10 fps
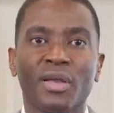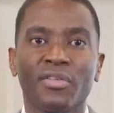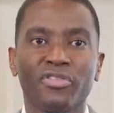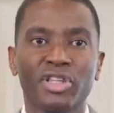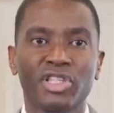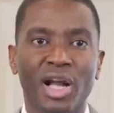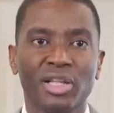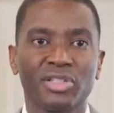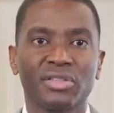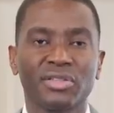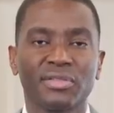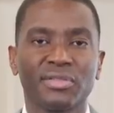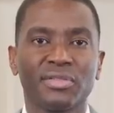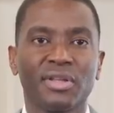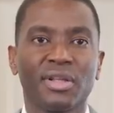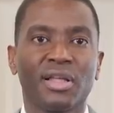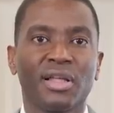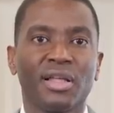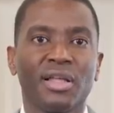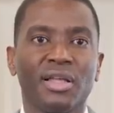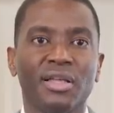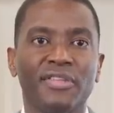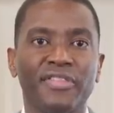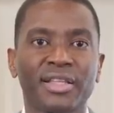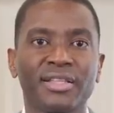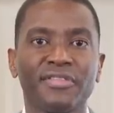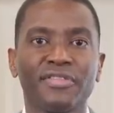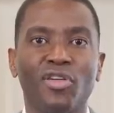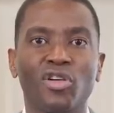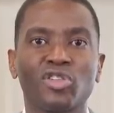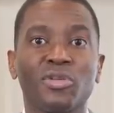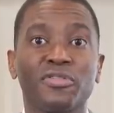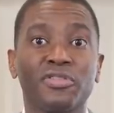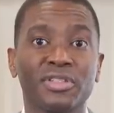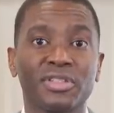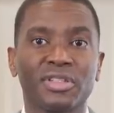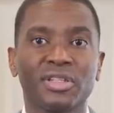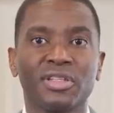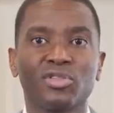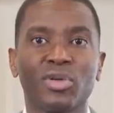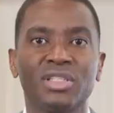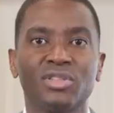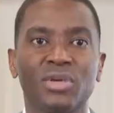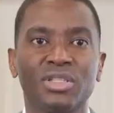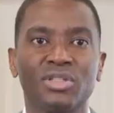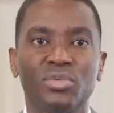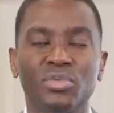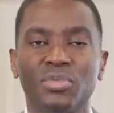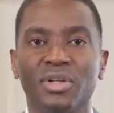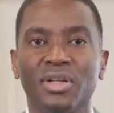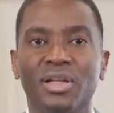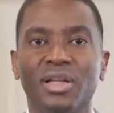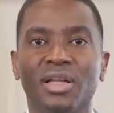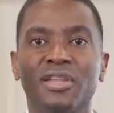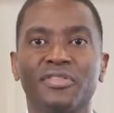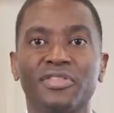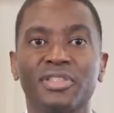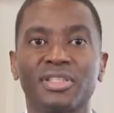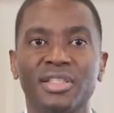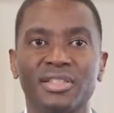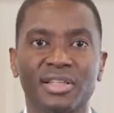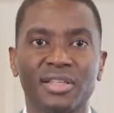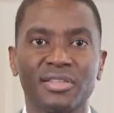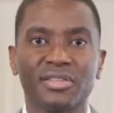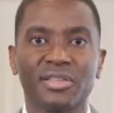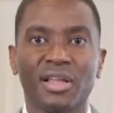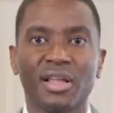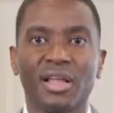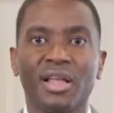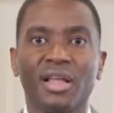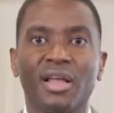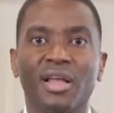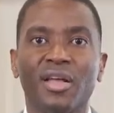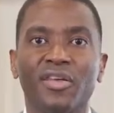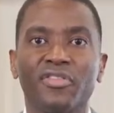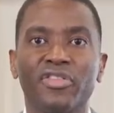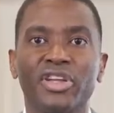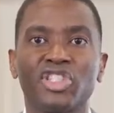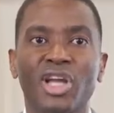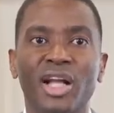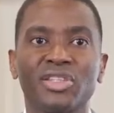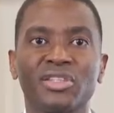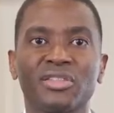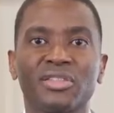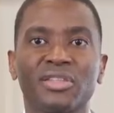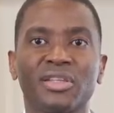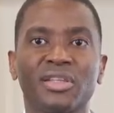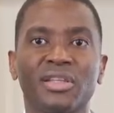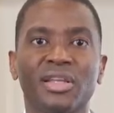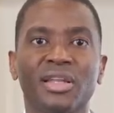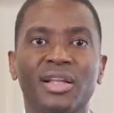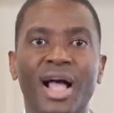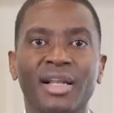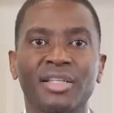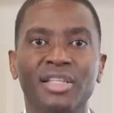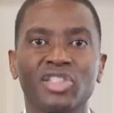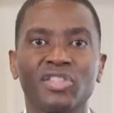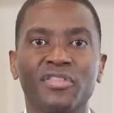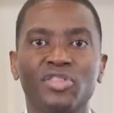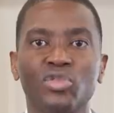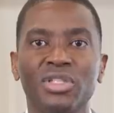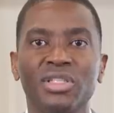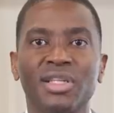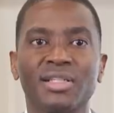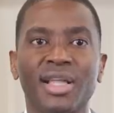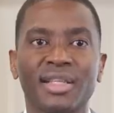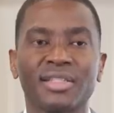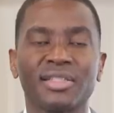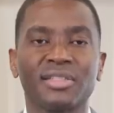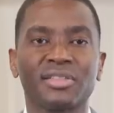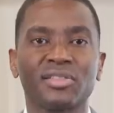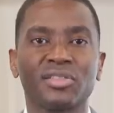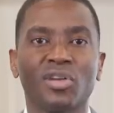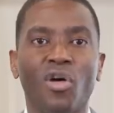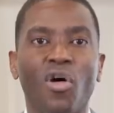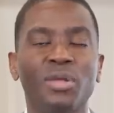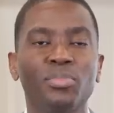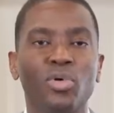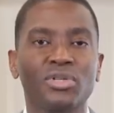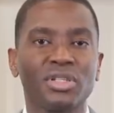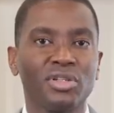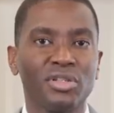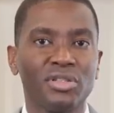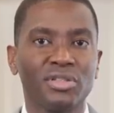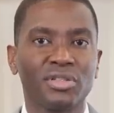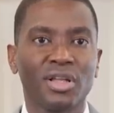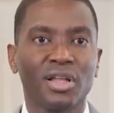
Freight charges. Effective October 1st, 2022, in the first instance, freight charges in the calculation of duties and taxes on imported goods